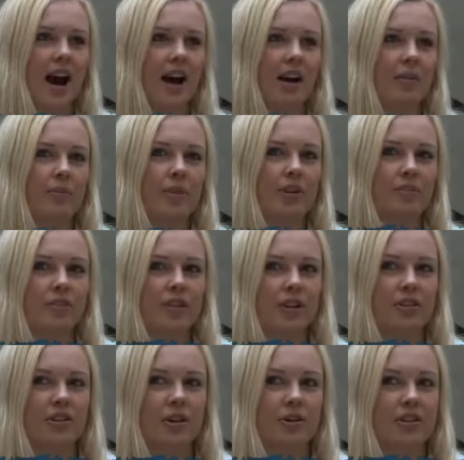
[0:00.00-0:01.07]
And if you
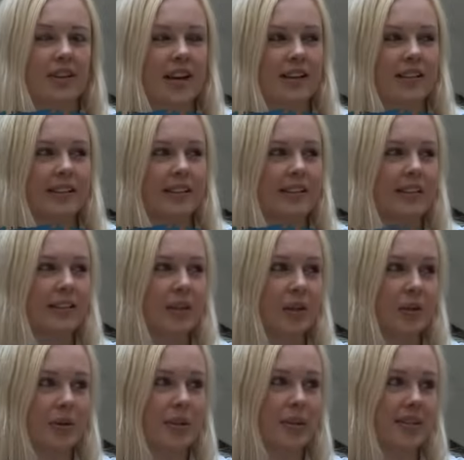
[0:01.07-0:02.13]
don't know exactly
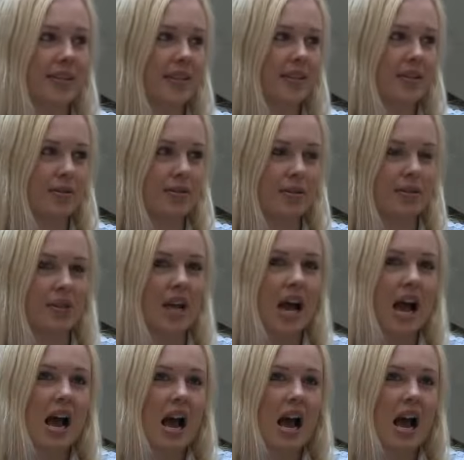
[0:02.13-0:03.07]
who it is who's